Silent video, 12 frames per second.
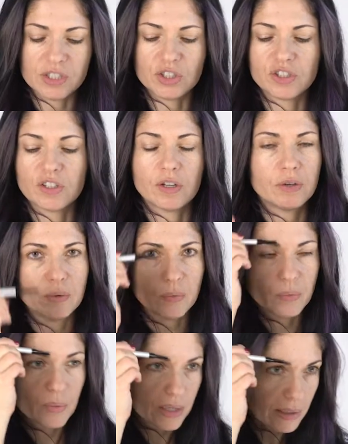So
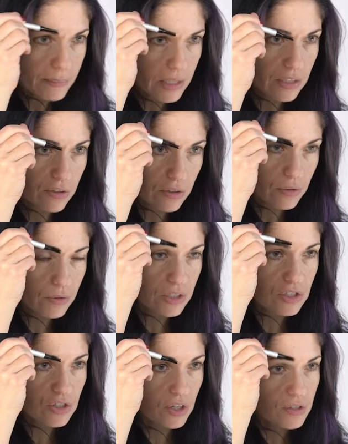what I'm gonna do
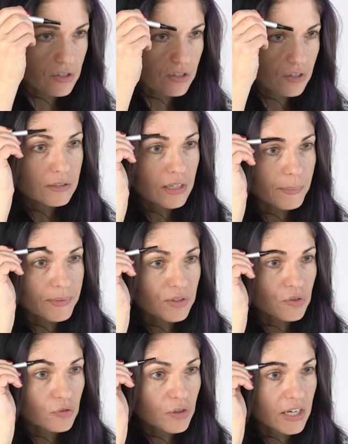is just
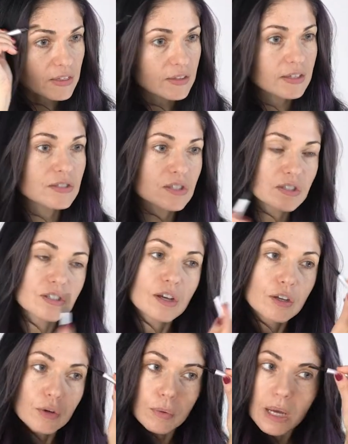demonstrate this and tell
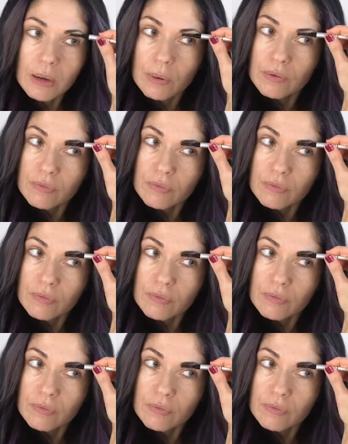you how I